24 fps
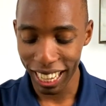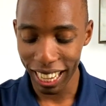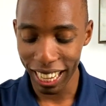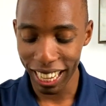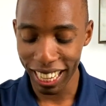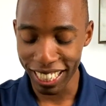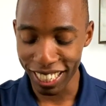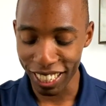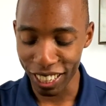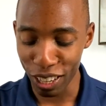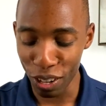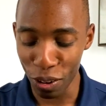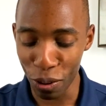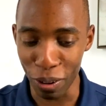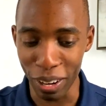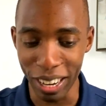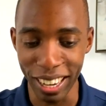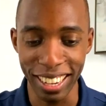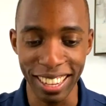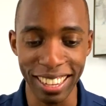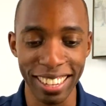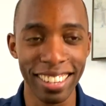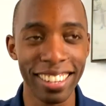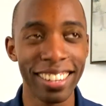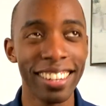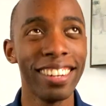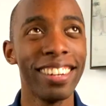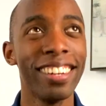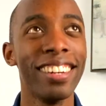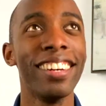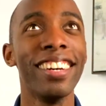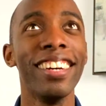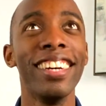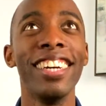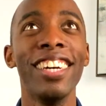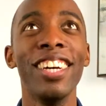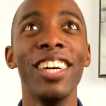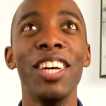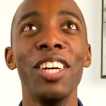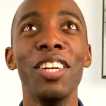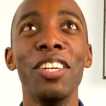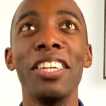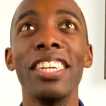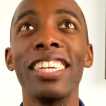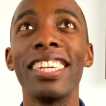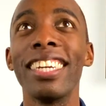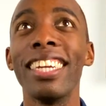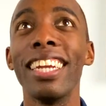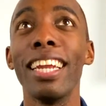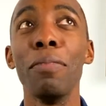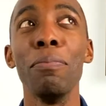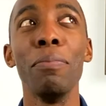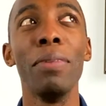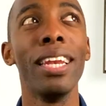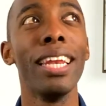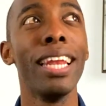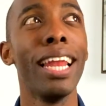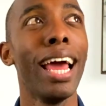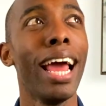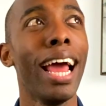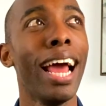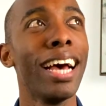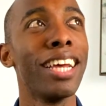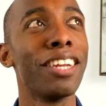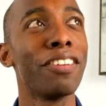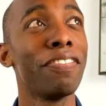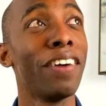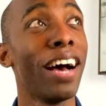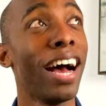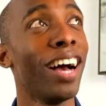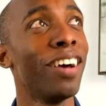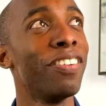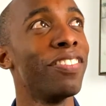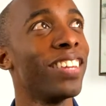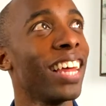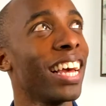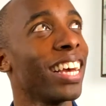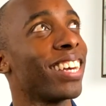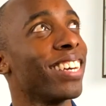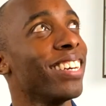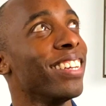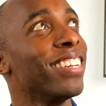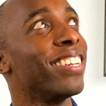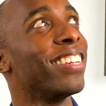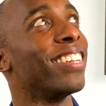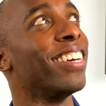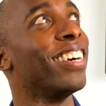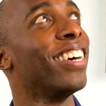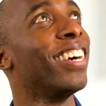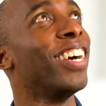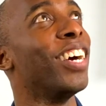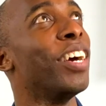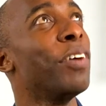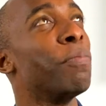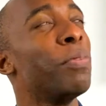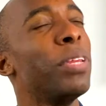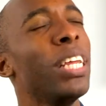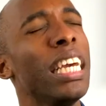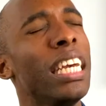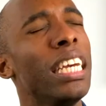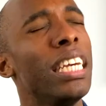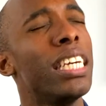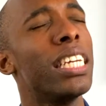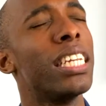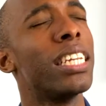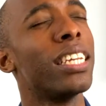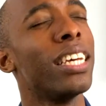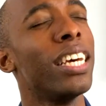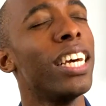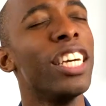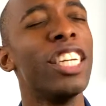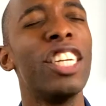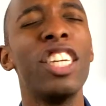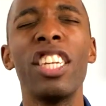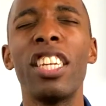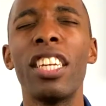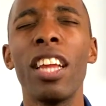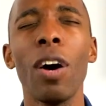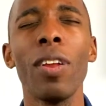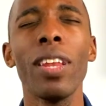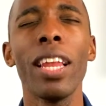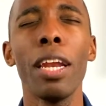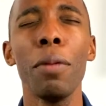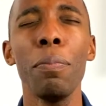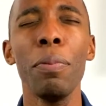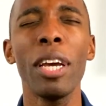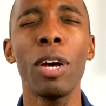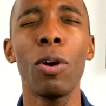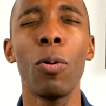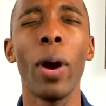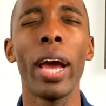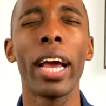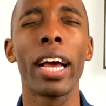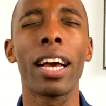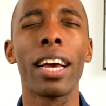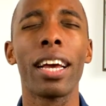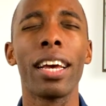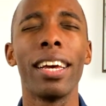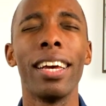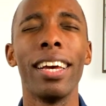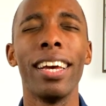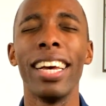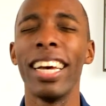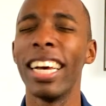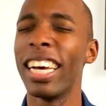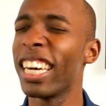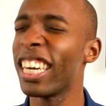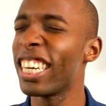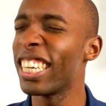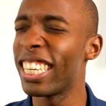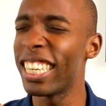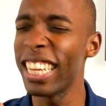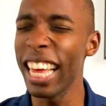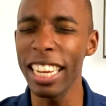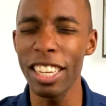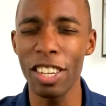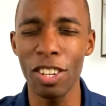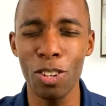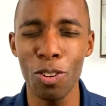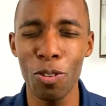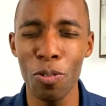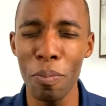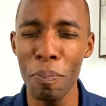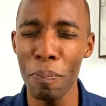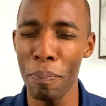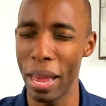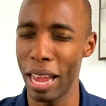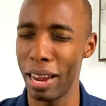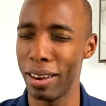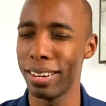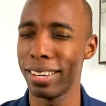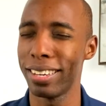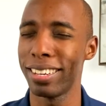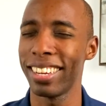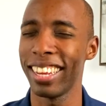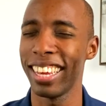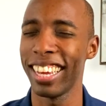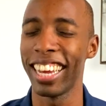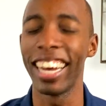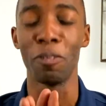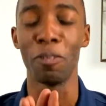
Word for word: is, Lord, just let me last five seconds. Please, just don't let it be quick, because that's too embarrassing.